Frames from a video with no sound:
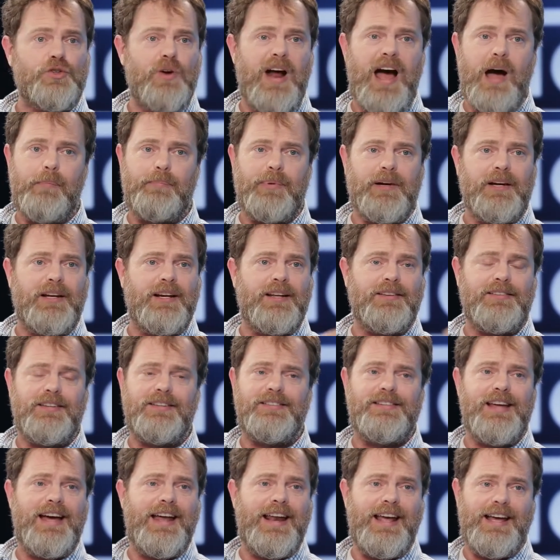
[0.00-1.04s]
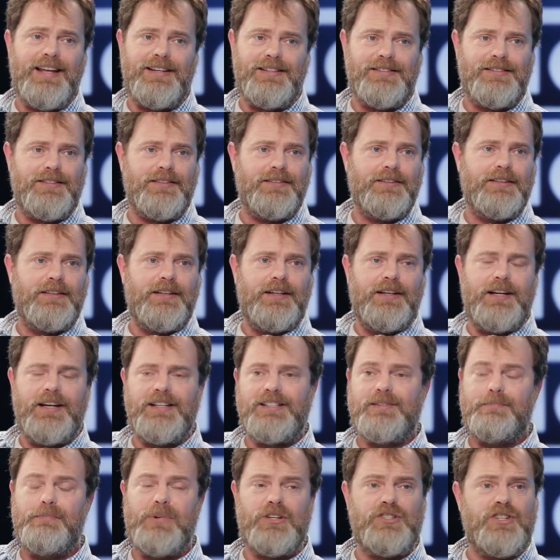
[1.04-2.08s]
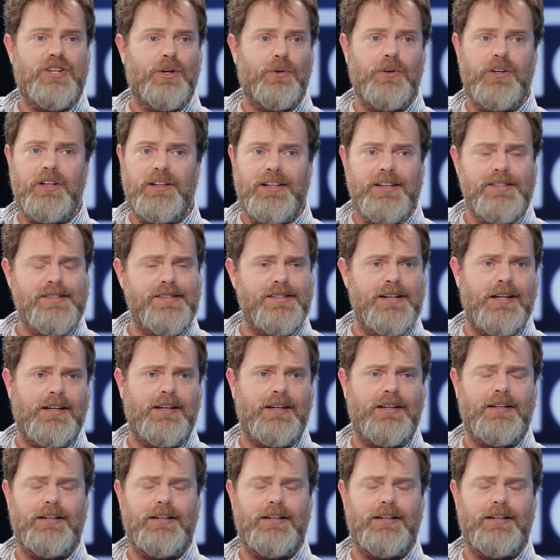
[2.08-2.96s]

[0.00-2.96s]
trap and it's a dead end. it's materialistic,